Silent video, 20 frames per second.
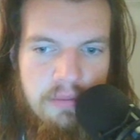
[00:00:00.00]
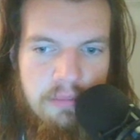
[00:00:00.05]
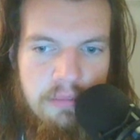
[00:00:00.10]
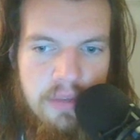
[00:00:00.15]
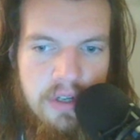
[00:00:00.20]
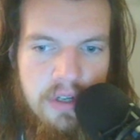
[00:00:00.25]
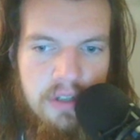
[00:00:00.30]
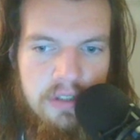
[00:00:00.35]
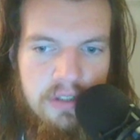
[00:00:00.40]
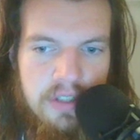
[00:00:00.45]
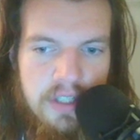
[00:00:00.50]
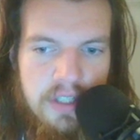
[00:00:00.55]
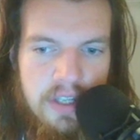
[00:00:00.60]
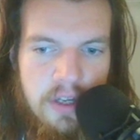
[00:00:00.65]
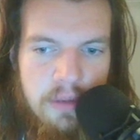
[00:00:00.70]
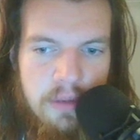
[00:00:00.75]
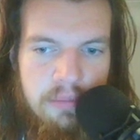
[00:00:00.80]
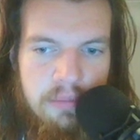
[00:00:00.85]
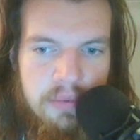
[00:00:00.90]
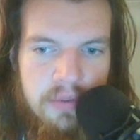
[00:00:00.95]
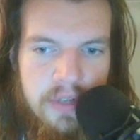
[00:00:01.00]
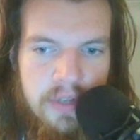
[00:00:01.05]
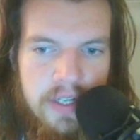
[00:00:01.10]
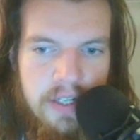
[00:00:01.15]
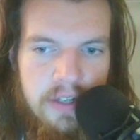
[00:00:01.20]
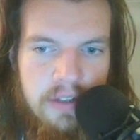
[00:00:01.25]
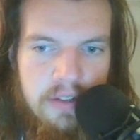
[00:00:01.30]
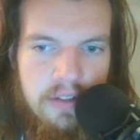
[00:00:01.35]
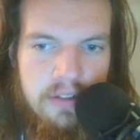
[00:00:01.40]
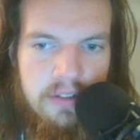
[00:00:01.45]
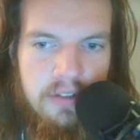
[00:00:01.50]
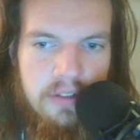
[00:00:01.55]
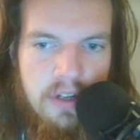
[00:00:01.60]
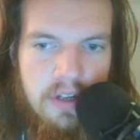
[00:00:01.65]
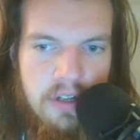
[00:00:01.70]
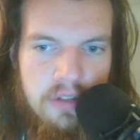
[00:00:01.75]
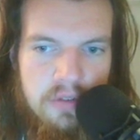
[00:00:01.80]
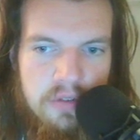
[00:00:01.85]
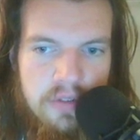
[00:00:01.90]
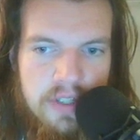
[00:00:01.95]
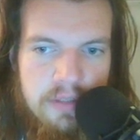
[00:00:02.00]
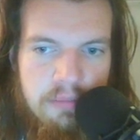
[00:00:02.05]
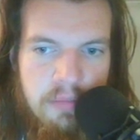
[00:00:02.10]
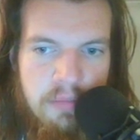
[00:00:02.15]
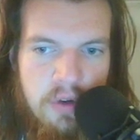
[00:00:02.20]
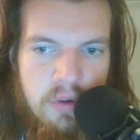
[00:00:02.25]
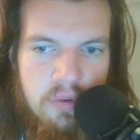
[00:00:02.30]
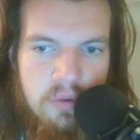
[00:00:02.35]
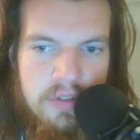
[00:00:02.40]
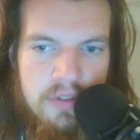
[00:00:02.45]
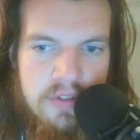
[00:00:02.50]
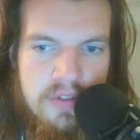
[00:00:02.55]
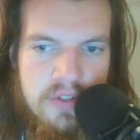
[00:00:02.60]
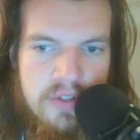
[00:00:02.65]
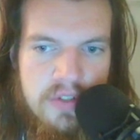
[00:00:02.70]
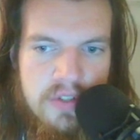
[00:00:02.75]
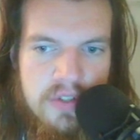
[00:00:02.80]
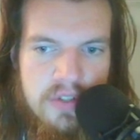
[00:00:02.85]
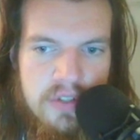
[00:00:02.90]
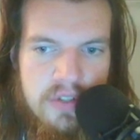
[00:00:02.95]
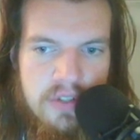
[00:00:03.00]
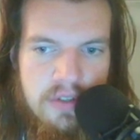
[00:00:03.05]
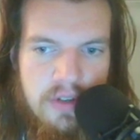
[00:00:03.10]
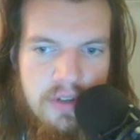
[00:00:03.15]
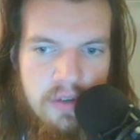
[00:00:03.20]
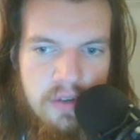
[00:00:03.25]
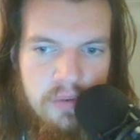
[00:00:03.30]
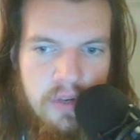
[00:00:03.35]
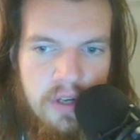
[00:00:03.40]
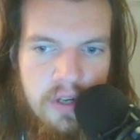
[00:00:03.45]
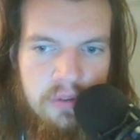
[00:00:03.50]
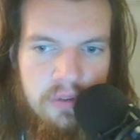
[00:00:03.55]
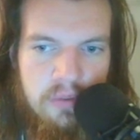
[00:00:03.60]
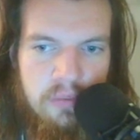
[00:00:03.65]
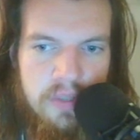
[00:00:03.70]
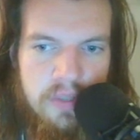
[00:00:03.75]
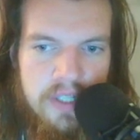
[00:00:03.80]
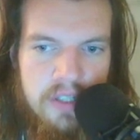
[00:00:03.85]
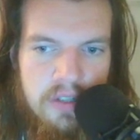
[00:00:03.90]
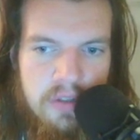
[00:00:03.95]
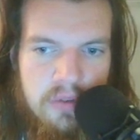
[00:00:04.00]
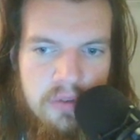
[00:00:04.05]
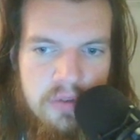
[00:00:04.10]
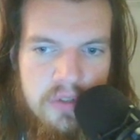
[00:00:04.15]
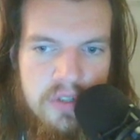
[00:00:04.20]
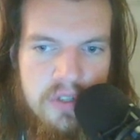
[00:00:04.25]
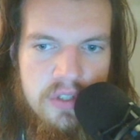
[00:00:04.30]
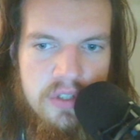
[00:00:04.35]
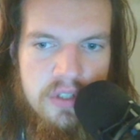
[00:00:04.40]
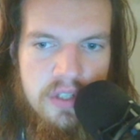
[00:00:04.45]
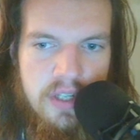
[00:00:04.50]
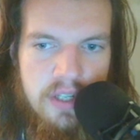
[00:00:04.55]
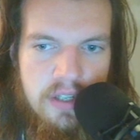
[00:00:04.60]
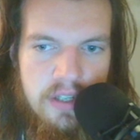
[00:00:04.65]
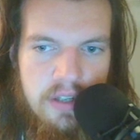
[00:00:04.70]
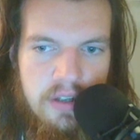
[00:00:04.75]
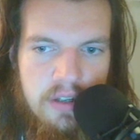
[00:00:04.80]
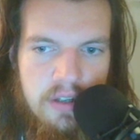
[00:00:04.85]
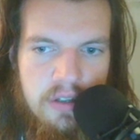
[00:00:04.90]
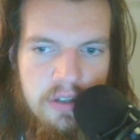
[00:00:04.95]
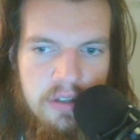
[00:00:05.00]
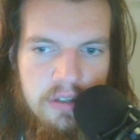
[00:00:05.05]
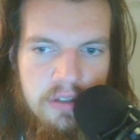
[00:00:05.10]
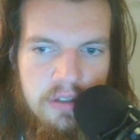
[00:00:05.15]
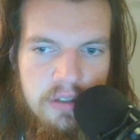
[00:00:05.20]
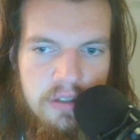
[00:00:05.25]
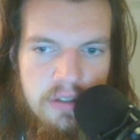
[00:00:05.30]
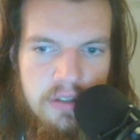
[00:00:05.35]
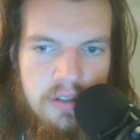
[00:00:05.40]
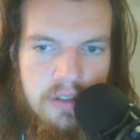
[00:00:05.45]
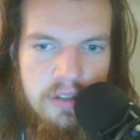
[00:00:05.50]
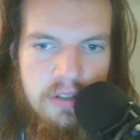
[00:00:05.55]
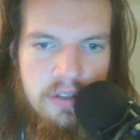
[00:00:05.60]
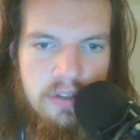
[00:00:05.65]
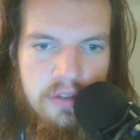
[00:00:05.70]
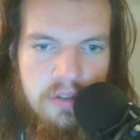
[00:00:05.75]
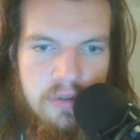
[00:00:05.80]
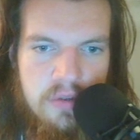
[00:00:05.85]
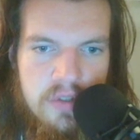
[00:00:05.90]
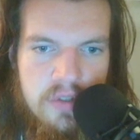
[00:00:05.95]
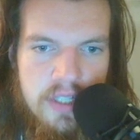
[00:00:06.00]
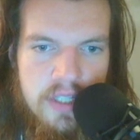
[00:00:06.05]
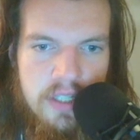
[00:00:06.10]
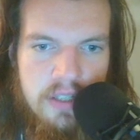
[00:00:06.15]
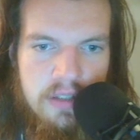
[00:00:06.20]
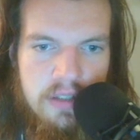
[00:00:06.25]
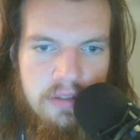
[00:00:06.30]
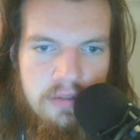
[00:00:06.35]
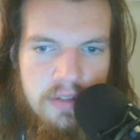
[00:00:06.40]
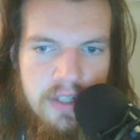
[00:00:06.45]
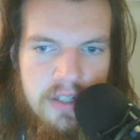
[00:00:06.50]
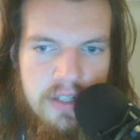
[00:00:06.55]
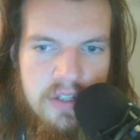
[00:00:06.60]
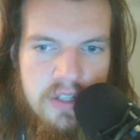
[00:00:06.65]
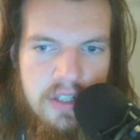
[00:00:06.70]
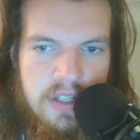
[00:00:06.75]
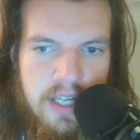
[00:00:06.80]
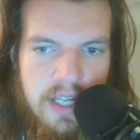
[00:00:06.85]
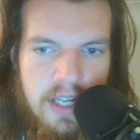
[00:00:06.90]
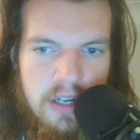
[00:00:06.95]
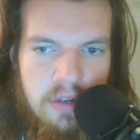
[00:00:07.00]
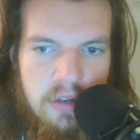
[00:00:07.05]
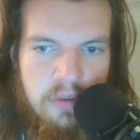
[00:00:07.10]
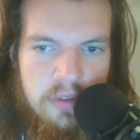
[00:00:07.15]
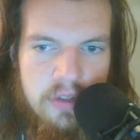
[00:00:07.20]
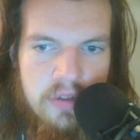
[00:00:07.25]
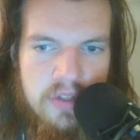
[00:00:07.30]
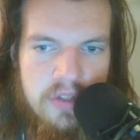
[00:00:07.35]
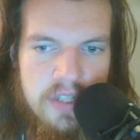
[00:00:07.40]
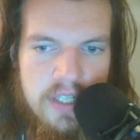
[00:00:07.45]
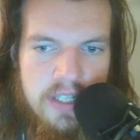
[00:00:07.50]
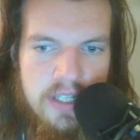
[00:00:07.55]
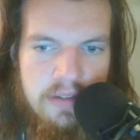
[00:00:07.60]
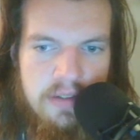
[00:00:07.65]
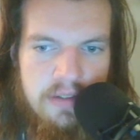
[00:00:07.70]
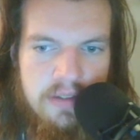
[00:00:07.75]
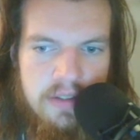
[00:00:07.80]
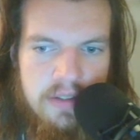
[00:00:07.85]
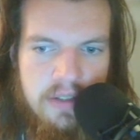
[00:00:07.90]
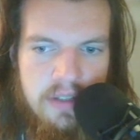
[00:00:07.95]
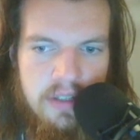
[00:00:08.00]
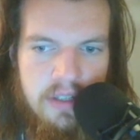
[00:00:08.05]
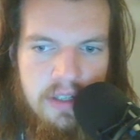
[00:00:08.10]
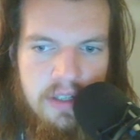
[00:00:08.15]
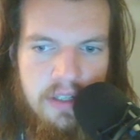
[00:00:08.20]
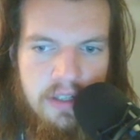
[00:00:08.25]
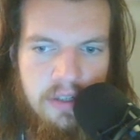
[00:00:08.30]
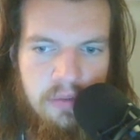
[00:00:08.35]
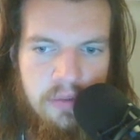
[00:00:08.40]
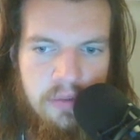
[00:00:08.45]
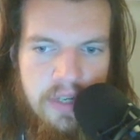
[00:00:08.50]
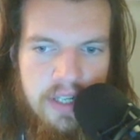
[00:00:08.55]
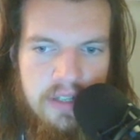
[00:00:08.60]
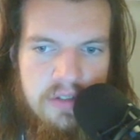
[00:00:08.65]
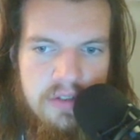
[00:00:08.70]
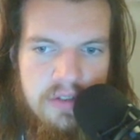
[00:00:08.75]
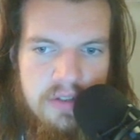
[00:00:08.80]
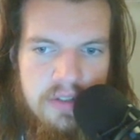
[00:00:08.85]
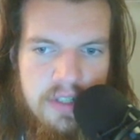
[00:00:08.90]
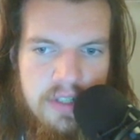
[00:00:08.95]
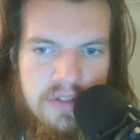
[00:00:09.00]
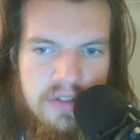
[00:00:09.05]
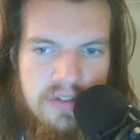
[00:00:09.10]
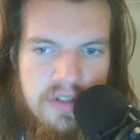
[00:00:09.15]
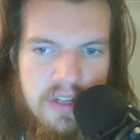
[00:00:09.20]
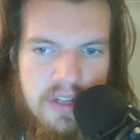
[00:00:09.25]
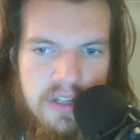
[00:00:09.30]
upgraded concrete molds around the windows and along. You see, that's the yellow you see, and the red is the